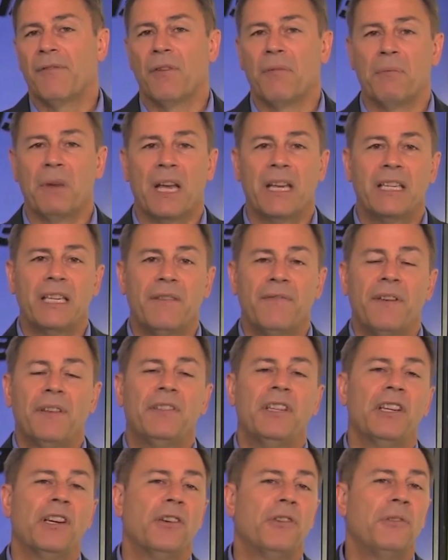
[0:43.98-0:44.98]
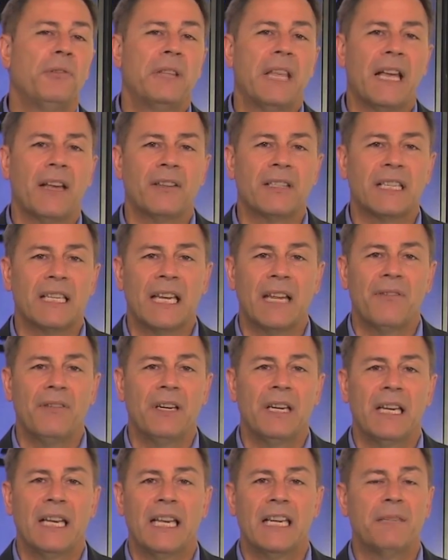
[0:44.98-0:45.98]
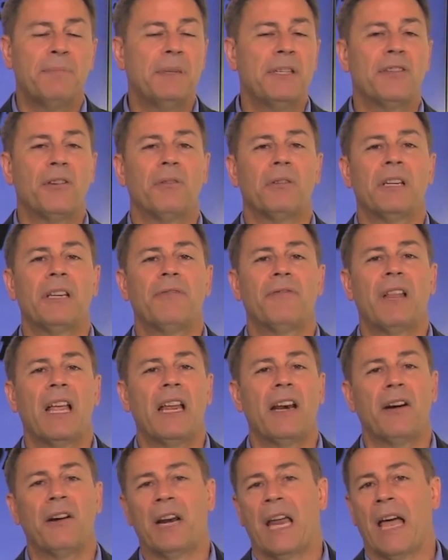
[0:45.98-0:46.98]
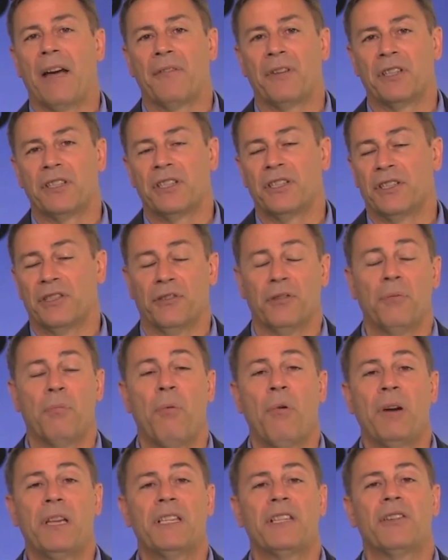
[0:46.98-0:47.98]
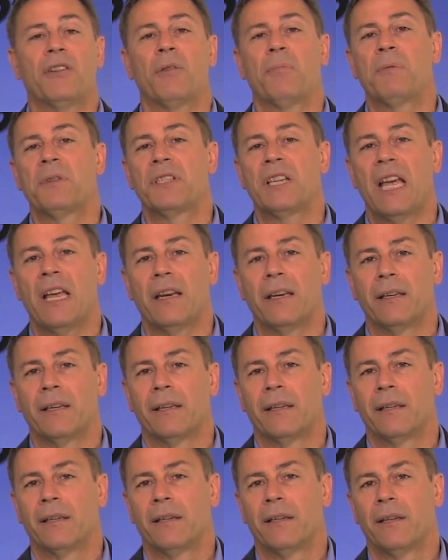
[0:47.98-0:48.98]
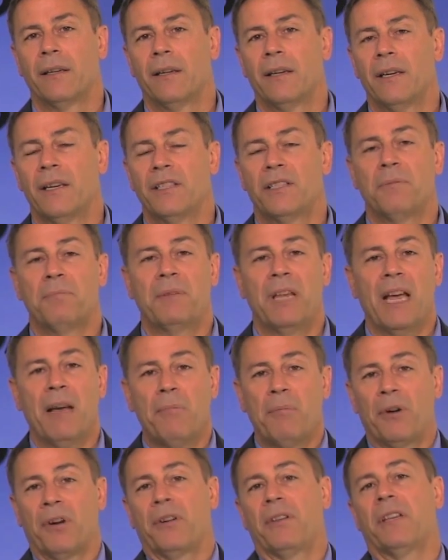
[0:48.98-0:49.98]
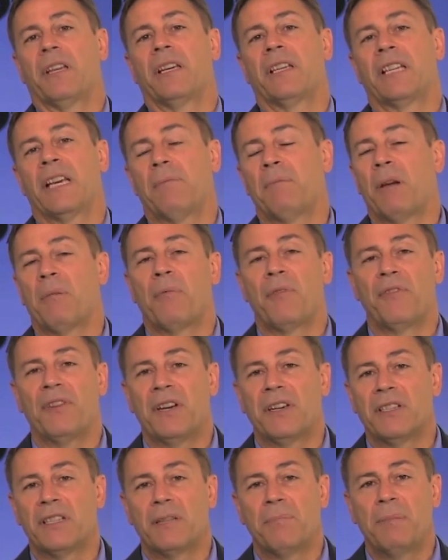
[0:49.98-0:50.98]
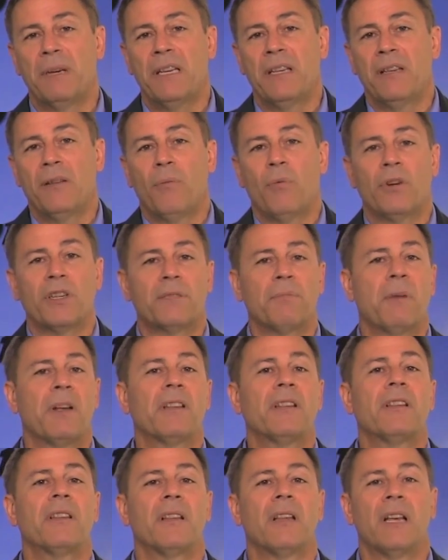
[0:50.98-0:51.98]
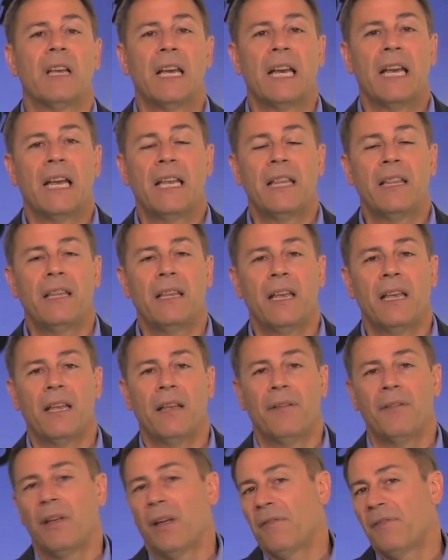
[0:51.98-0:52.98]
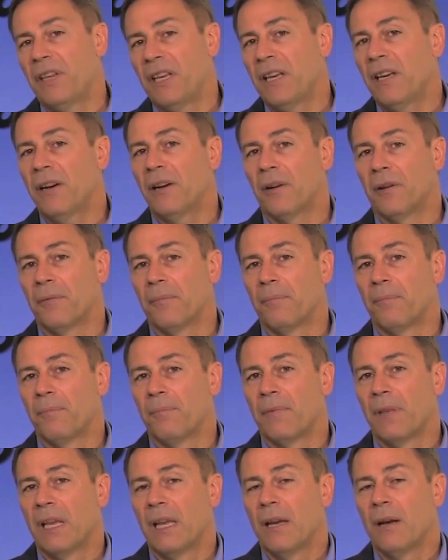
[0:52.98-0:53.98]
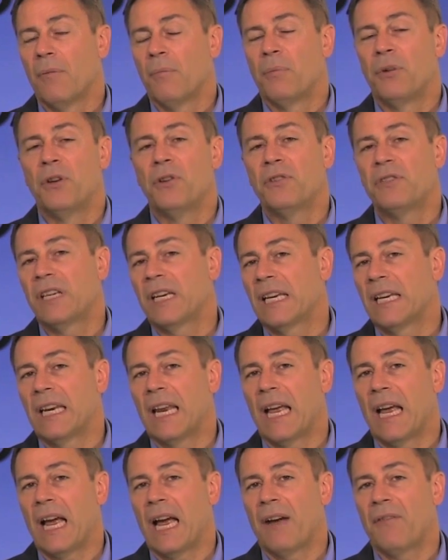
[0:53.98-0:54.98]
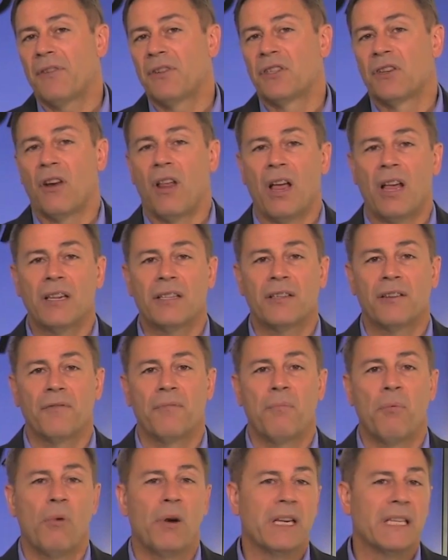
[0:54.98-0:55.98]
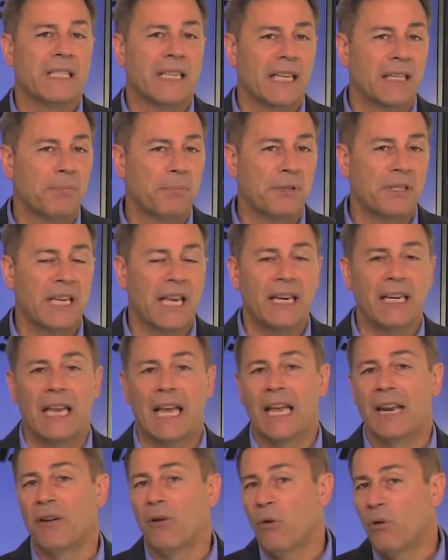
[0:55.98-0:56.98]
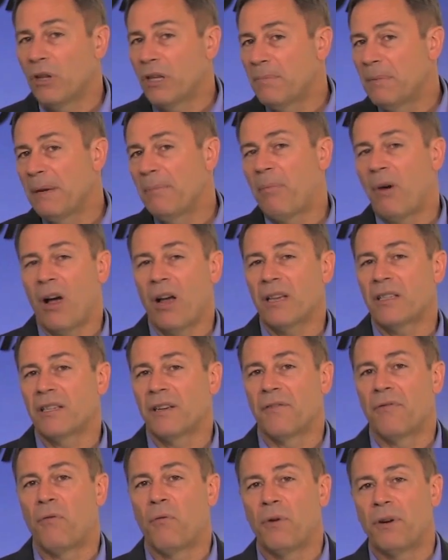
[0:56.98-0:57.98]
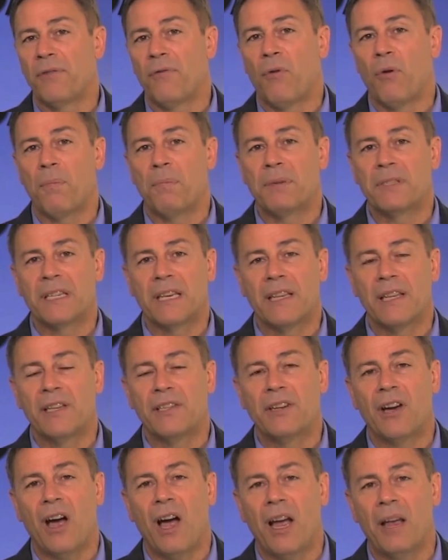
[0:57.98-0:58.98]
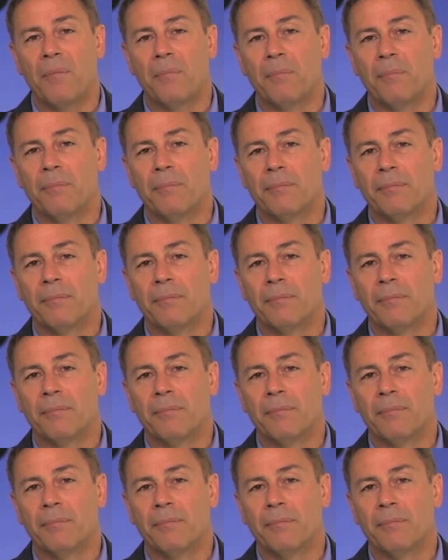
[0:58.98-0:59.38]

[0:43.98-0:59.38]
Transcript: From 1950 to 2011, it has been totally flat on average, 0.0%. September, in the same number of years, has been the worst month of the year, producing an average loss of 0.6% and only being positive 44% of the time.